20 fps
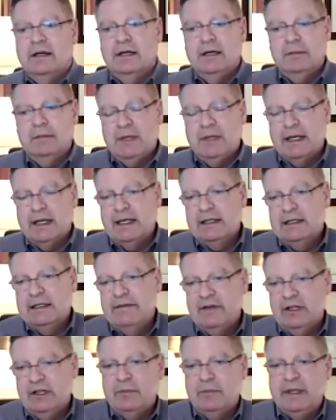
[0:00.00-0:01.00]
again,
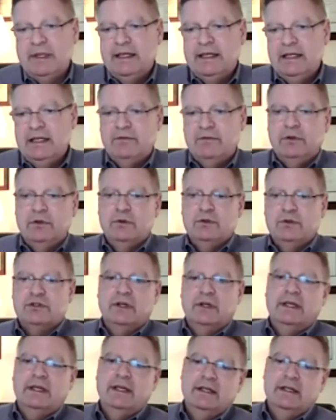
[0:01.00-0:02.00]
developing
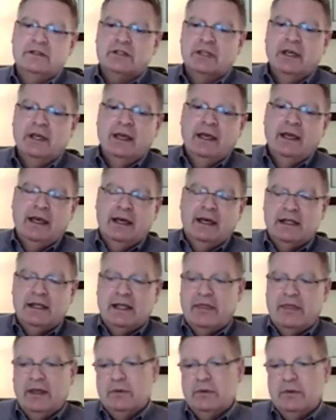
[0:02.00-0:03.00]
influencer kits. And I
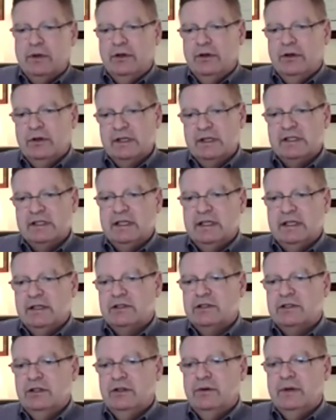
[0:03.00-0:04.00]
think what you're going to see us
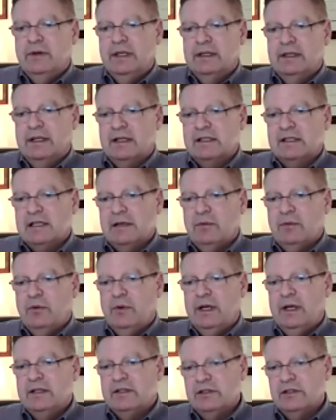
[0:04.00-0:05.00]
do in the next couple of
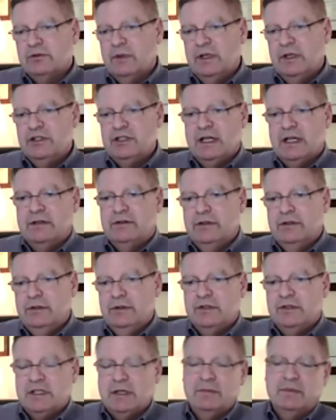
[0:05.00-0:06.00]
weeks is reach out to
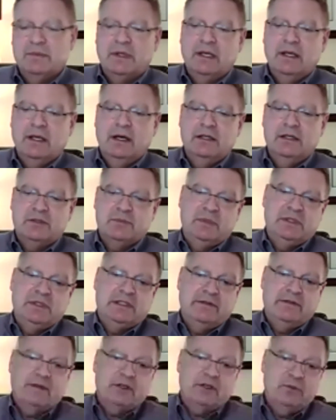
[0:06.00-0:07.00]
some
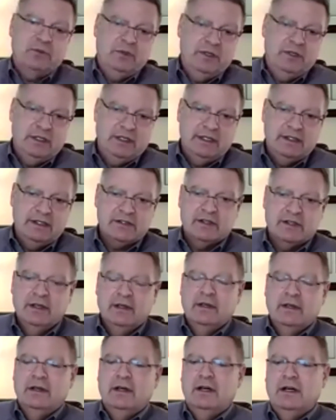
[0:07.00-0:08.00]
specific communities,
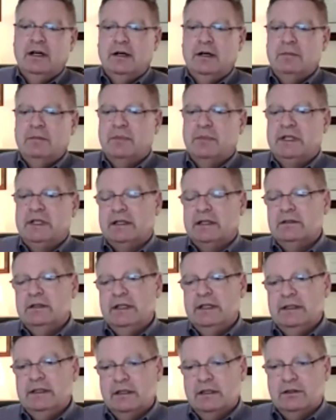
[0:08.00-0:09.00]

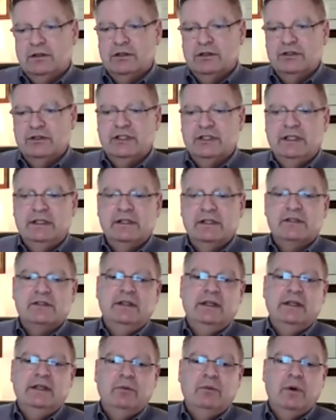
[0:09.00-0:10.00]
particularly in the clergy, to
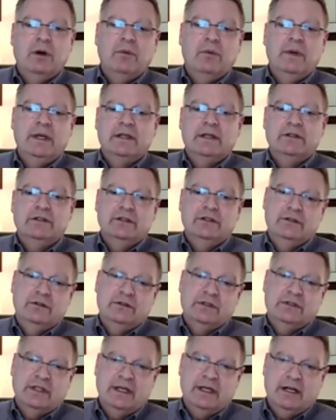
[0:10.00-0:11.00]
see what we can do
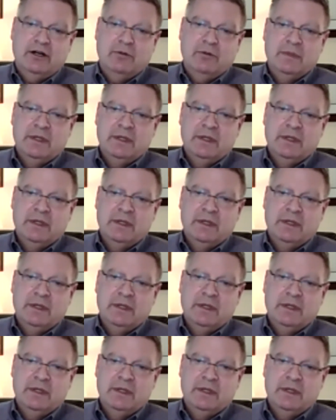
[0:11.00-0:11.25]
to help